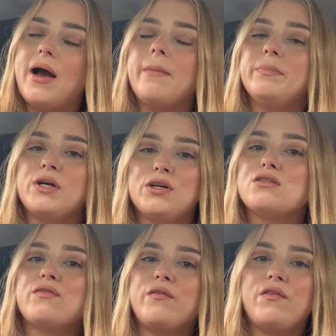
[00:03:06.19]
And because
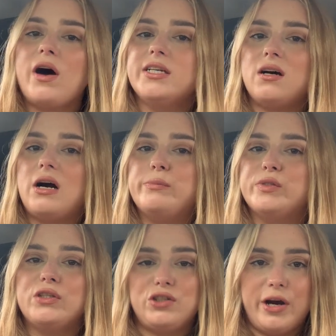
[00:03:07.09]
of the flight times
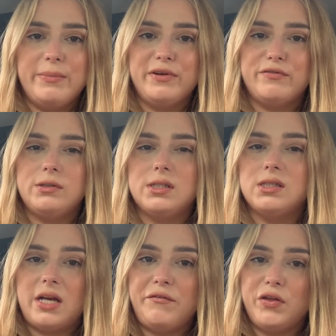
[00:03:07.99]
and the time differences
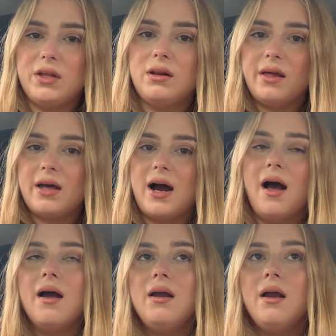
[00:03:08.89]
and everything like that,
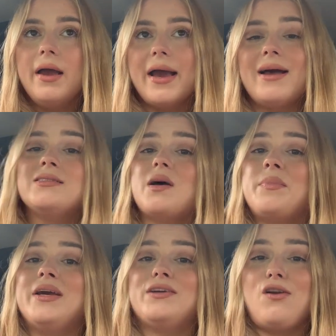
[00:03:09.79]
it ends up
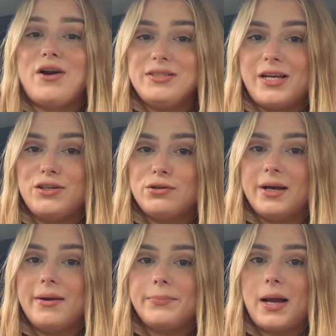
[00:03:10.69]
being a nine day
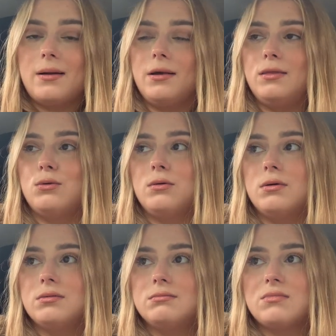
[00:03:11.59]
trip and I
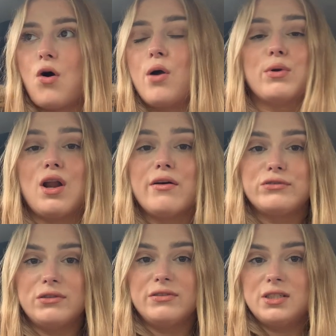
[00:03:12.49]
thought I would love
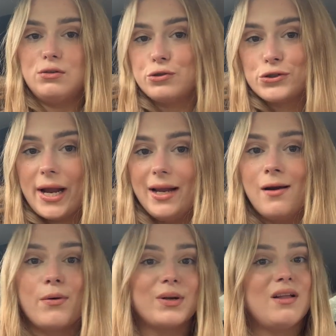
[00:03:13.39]
to visit Australia,
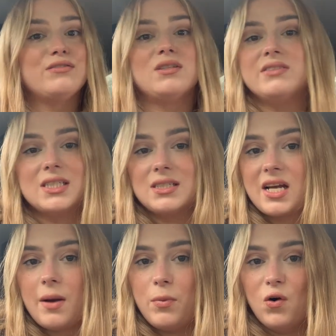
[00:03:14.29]
I would love to visit
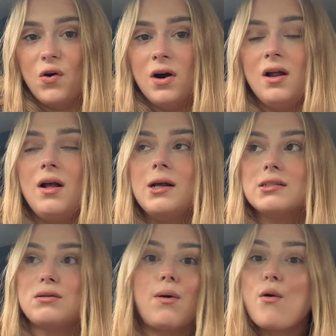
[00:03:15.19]
Singapore,
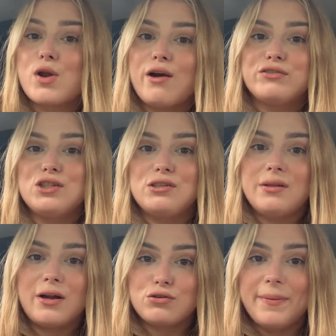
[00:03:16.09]
so I would love to do
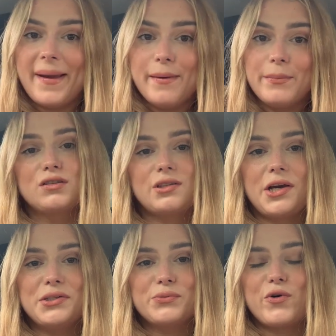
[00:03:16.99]
that trip. So
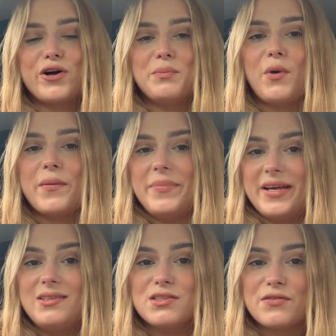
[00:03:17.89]
those were my
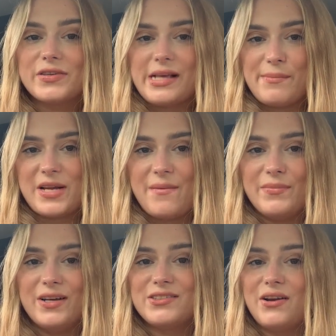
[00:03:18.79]
bids for
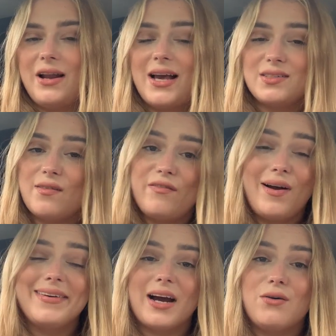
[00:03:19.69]
September, so let's
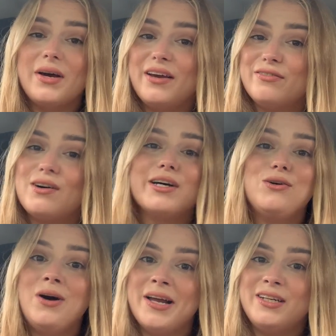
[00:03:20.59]
find out if I
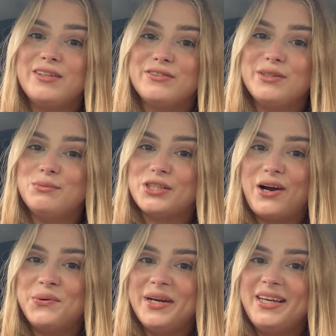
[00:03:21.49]
got any of them,
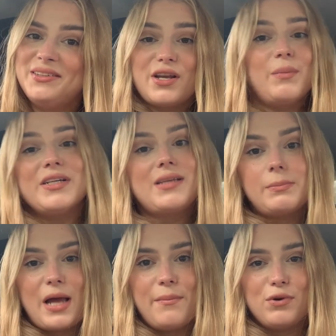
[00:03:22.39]
shall we? So my
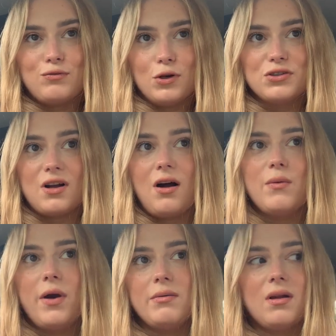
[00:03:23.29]
September roster, I
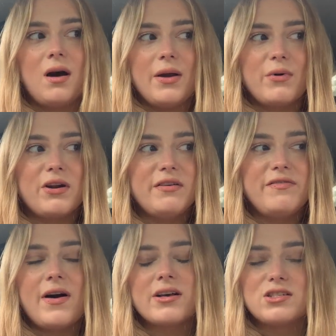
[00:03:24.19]
won't lie, when I
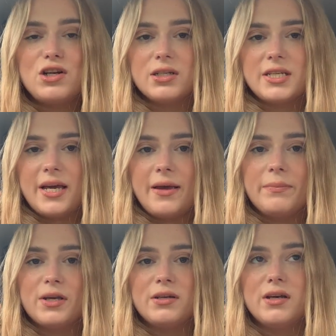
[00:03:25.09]
first looked at it,
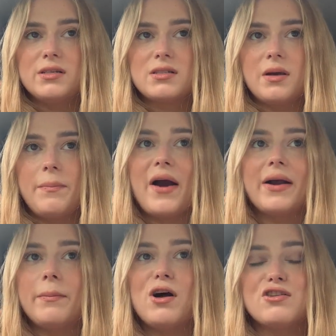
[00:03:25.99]
because bearing
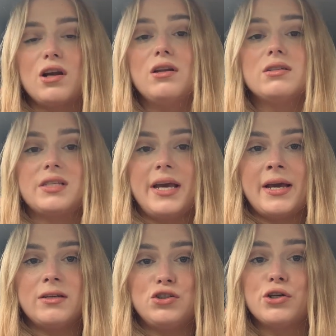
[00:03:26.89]
in mind I looked at
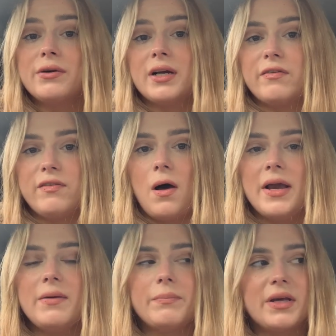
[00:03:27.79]
it during a
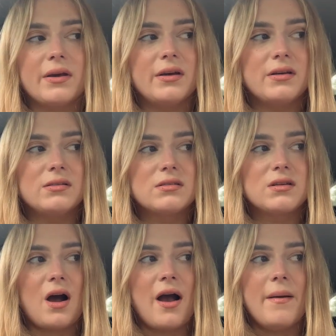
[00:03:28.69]
flight because
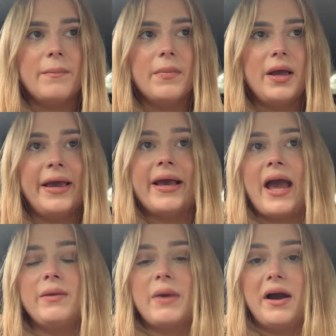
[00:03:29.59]
um, it
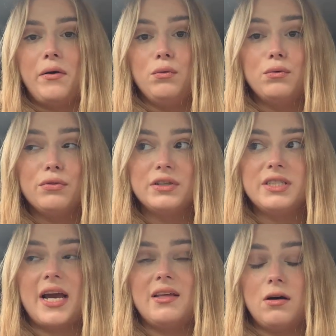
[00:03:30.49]
came out the
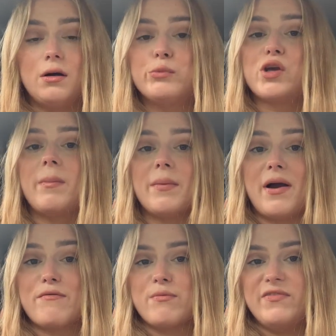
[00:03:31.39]
day that I was coming
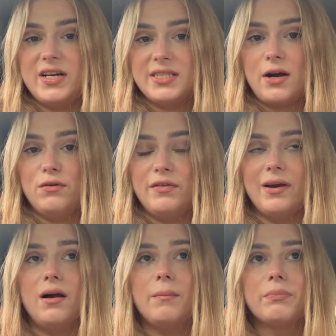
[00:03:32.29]
back from
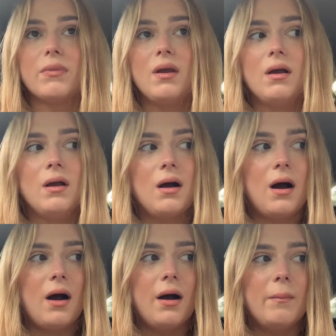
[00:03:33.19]
Philadelphia,
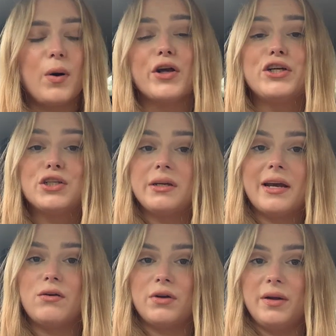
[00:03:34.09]
um, but I couldn't
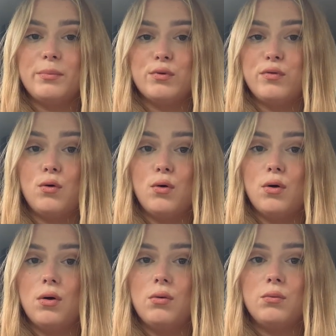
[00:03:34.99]
get on it
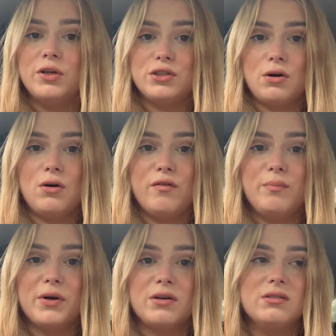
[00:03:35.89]
before we took off
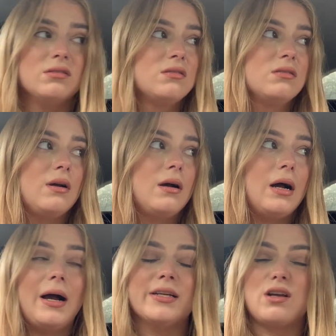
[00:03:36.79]
because
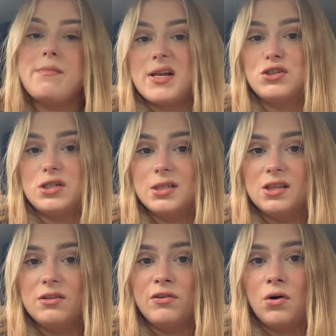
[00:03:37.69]
as I mentioned
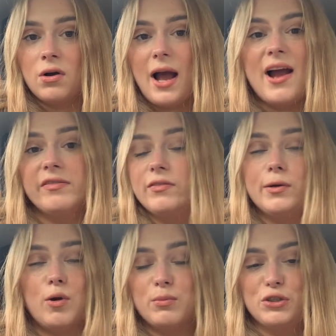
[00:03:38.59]
in the vlog,
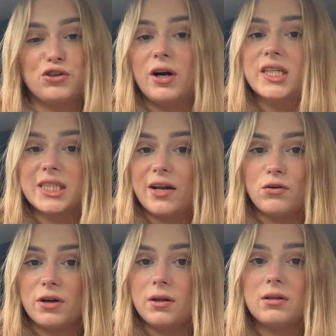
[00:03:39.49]
everyone was trying to get
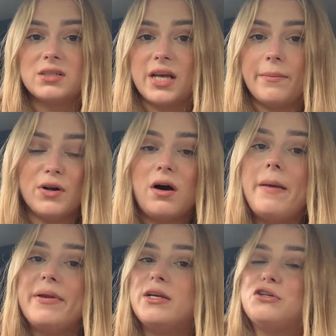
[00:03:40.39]
on it at the same time
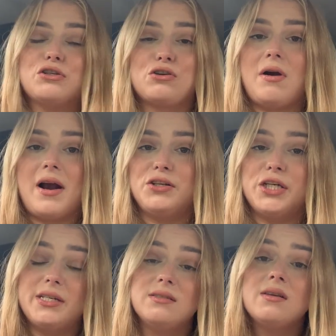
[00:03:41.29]
and it just
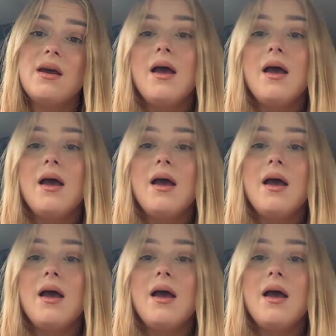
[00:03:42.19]
crashes.